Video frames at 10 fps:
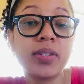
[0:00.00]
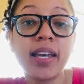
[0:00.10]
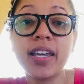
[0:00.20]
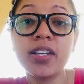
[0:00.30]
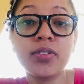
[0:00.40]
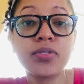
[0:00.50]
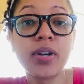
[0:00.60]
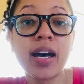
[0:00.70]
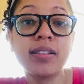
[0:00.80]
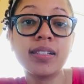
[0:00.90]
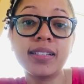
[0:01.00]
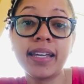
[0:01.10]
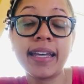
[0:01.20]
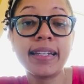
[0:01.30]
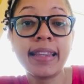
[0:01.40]
taking you throughout a
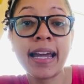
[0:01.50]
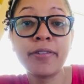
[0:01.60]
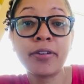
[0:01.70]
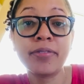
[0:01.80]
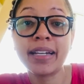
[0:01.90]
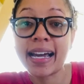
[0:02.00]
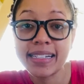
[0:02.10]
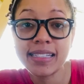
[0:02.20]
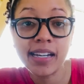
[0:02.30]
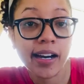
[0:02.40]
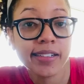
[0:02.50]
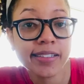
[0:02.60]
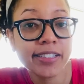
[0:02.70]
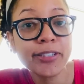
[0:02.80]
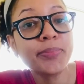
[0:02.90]
day in the life of an IT
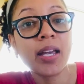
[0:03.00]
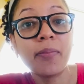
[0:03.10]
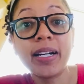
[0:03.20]
auditor.